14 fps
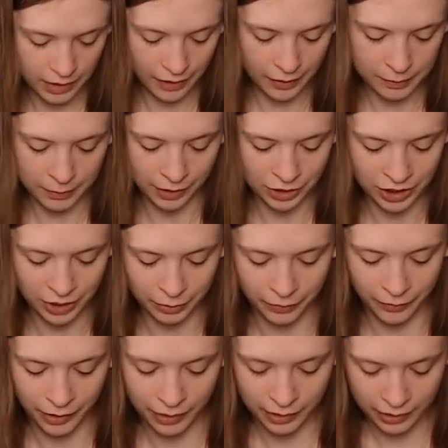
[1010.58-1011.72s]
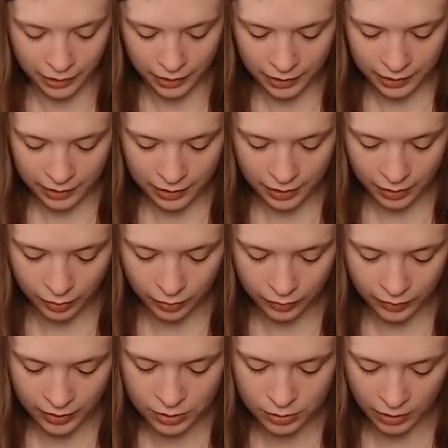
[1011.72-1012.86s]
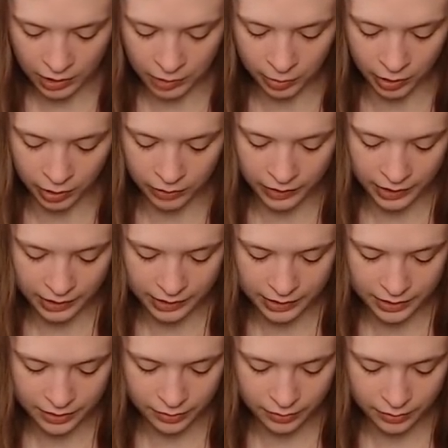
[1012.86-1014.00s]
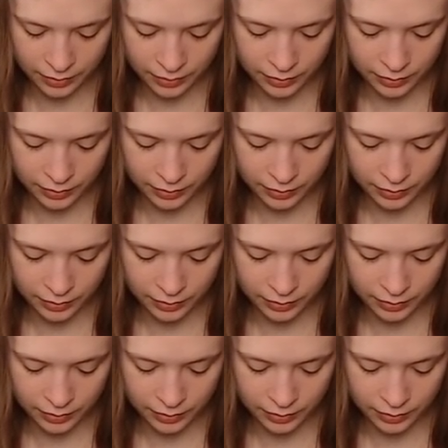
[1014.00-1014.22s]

Nothing much that we're finding in these random artifacts.